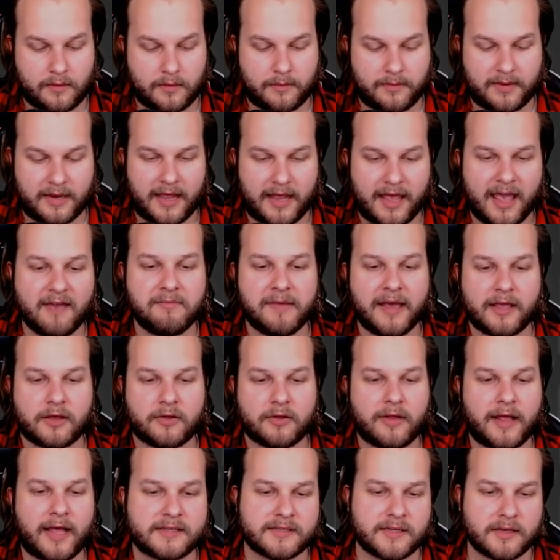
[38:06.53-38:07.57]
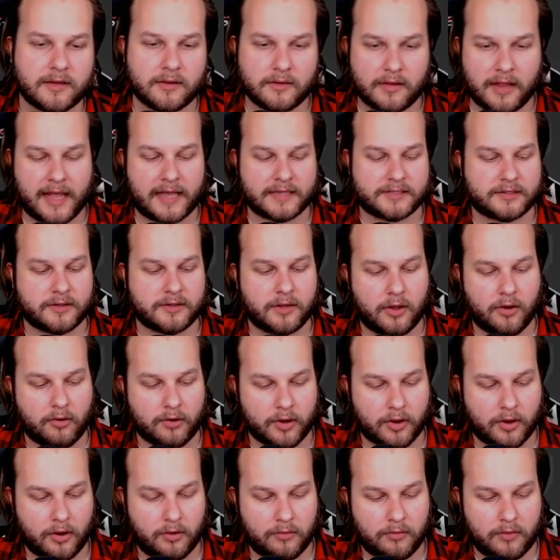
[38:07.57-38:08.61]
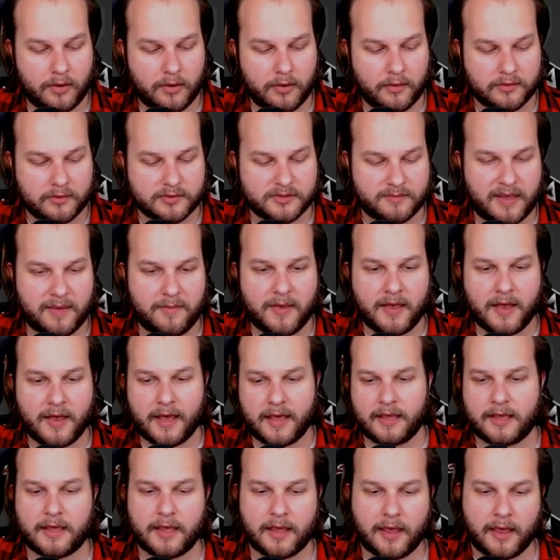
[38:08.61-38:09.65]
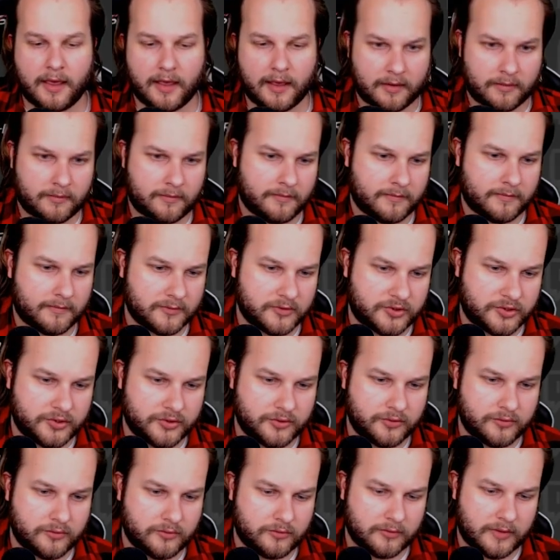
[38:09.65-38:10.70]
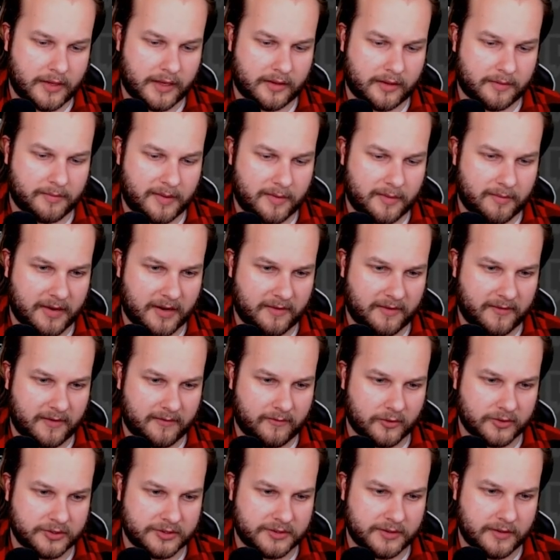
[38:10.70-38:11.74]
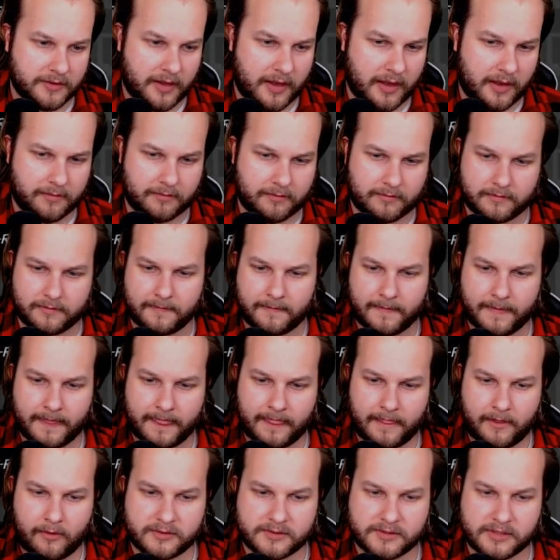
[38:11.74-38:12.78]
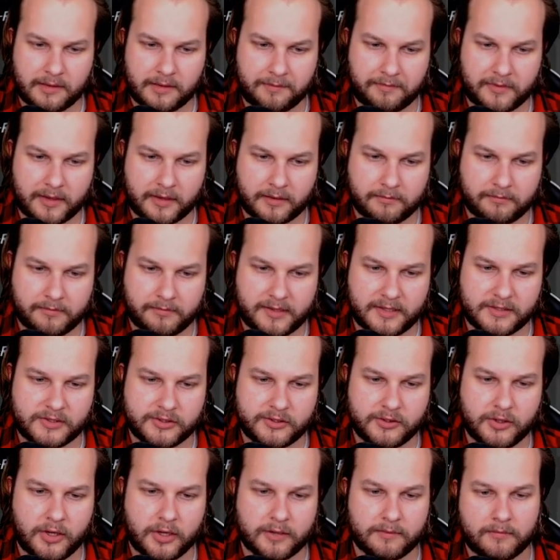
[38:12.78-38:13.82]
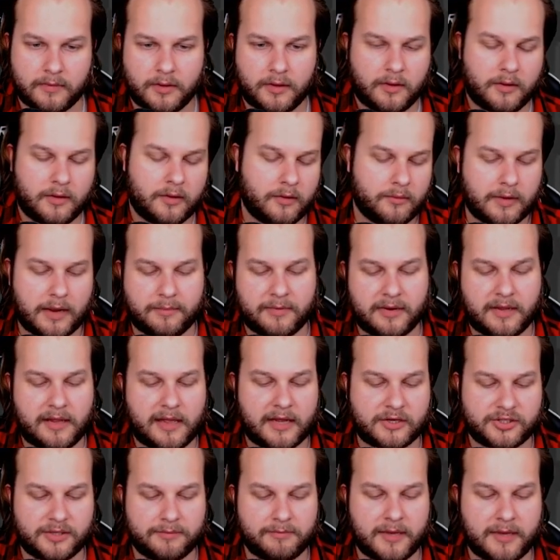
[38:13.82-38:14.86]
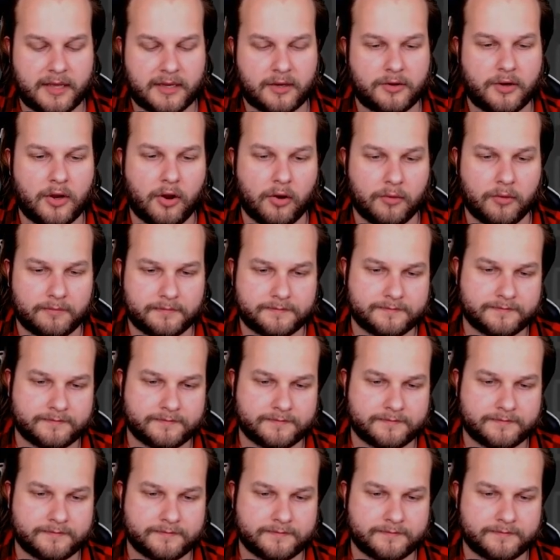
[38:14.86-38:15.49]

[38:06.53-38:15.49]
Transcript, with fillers: I mean, I have my class in a glass logo, so maybe I can do like maybe a modified version of that or something. But this is good. I'm gonna actually make a note.